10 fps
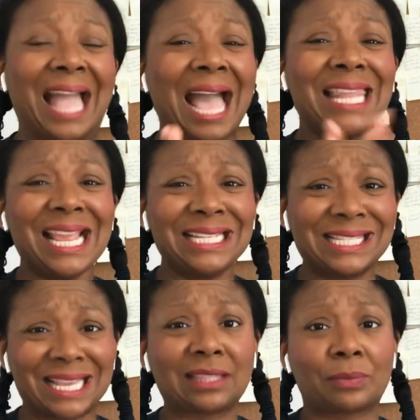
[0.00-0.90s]
I like to
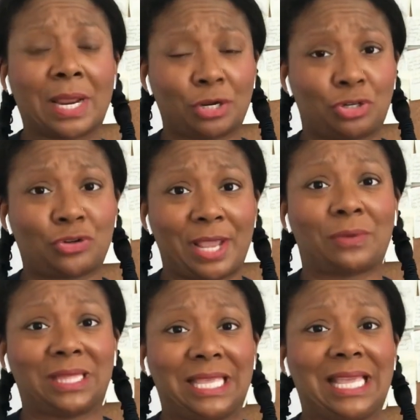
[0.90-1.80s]
set the record straight
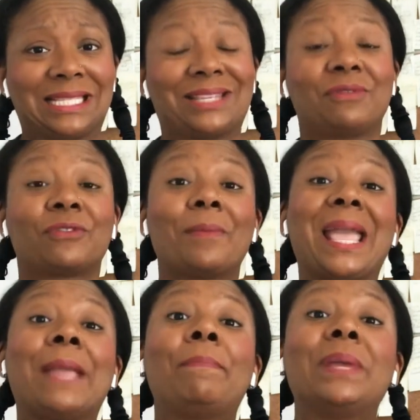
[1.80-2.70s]
on things
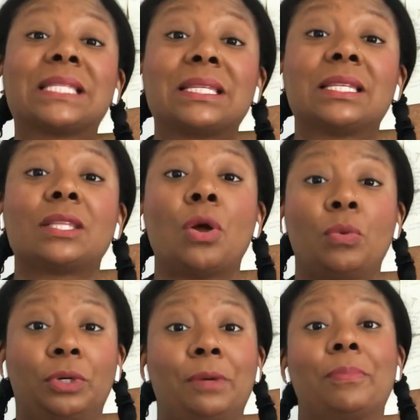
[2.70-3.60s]
from a business
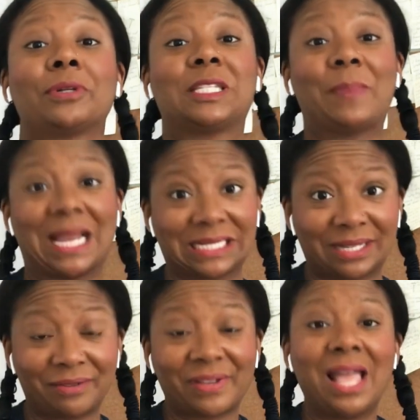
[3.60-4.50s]
owner
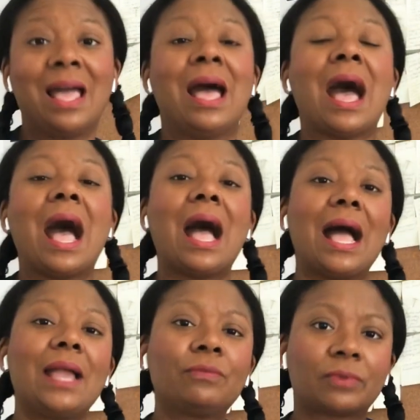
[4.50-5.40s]
perspective.
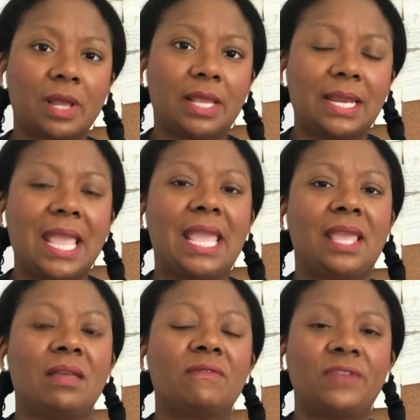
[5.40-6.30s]
I run
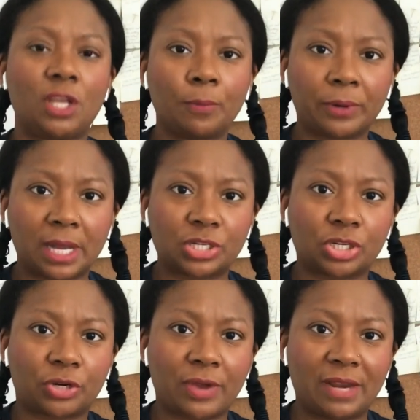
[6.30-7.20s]
a video
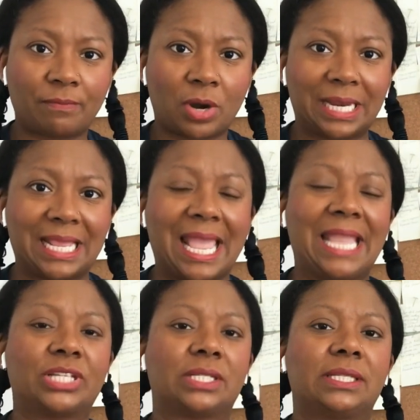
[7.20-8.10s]
production and creative marketing
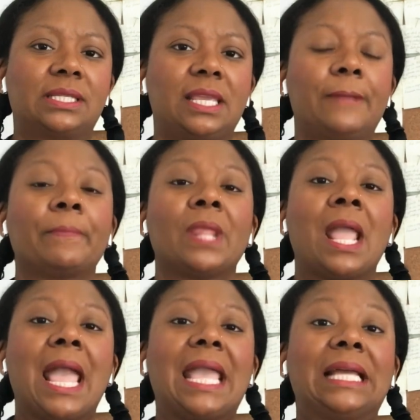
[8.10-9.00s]
agency,
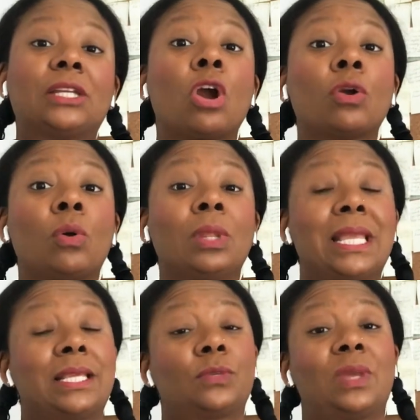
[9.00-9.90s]
and our goal
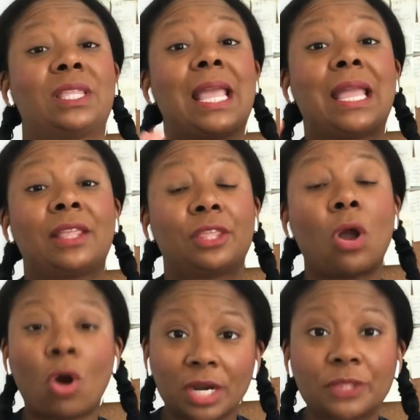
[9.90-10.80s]
is with an
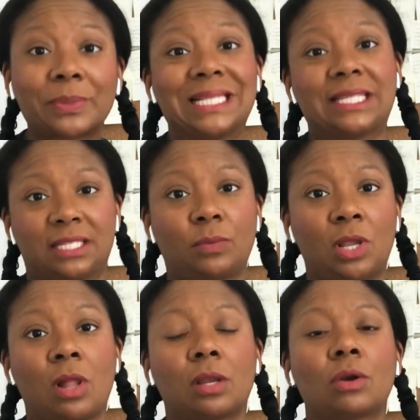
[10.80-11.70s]
R3 system, we
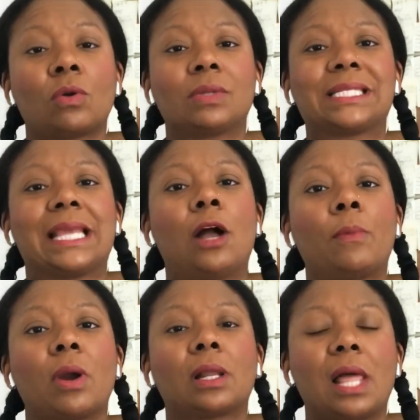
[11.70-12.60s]
call it. Our goal is to
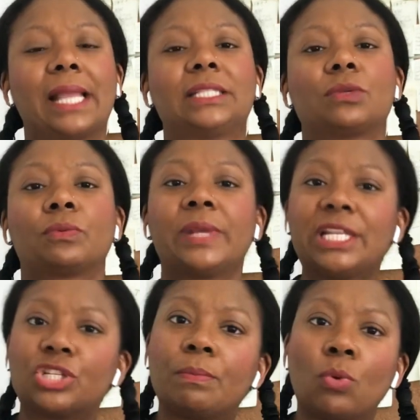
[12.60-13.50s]
help our clients
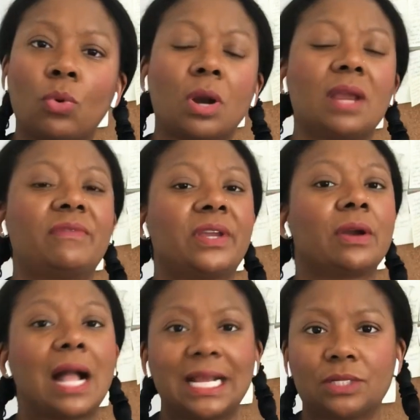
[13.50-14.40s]
reach more of
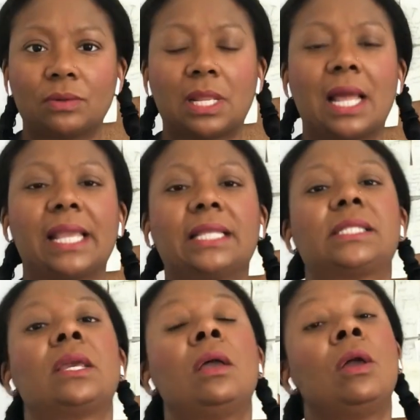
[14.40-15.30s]
their ideal
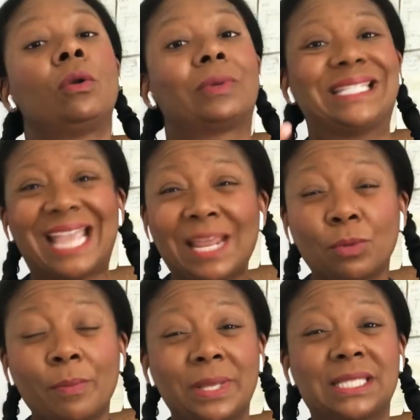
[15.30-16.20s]
clients, retain
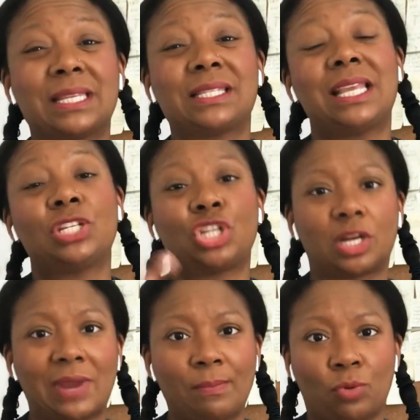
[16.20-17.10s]
more business, and
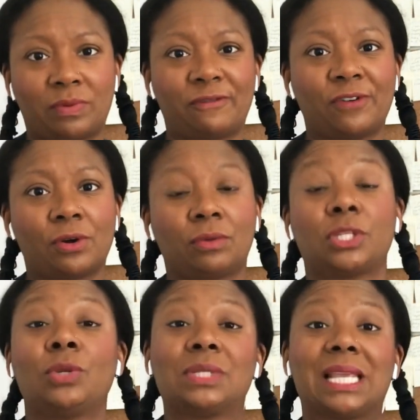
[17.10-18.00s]
generate more
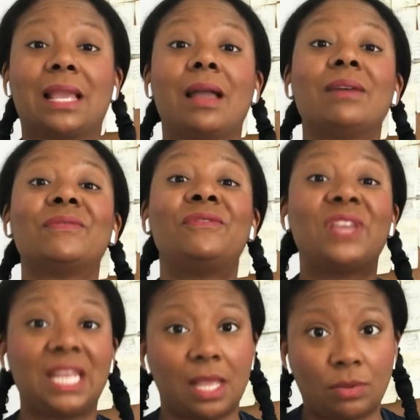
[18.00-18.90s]
referrals using
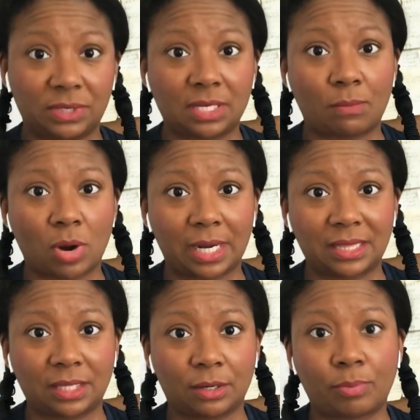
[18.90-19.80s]
videos to
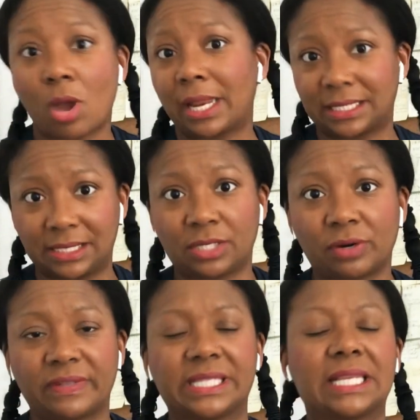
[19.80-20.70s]
market their products and
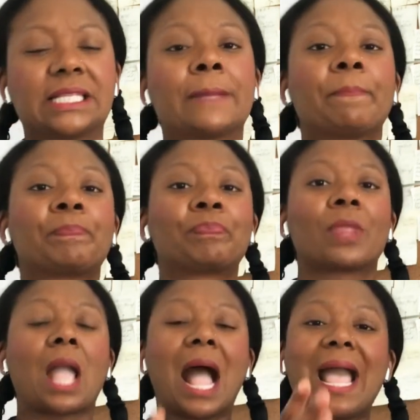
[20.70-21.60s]
services.
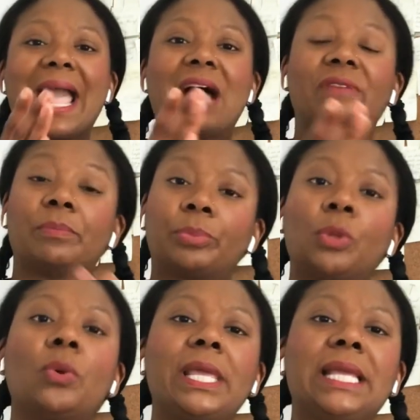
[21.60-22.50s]
I have
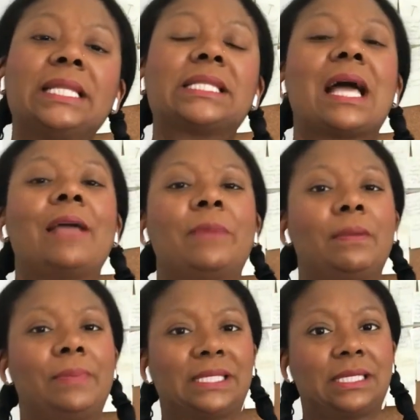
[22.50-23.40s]
employees. I've
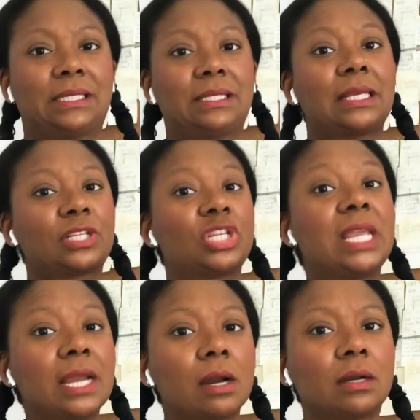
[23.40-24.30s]
been in business six
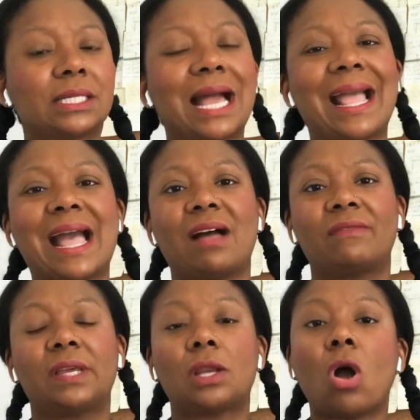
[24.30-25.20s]
years. I
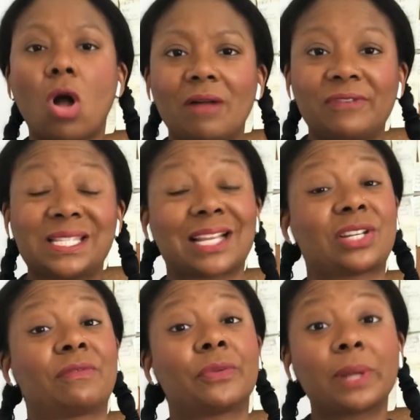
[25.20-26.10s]
have an office. I
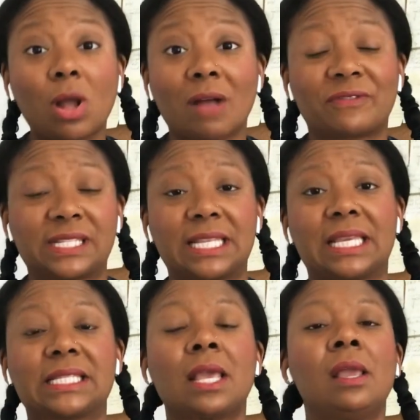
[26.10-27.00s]
actually have three
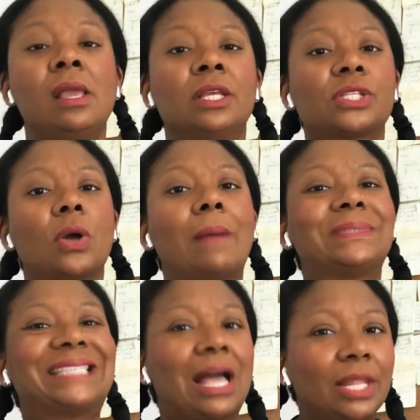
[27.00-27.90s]
offices. So
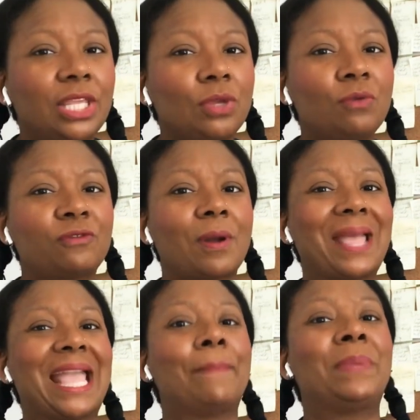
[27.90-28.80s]
I'm telling you
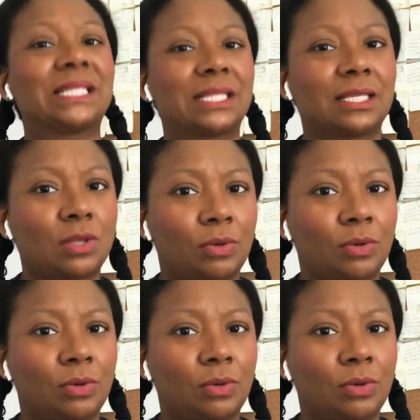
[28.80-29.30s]
from a business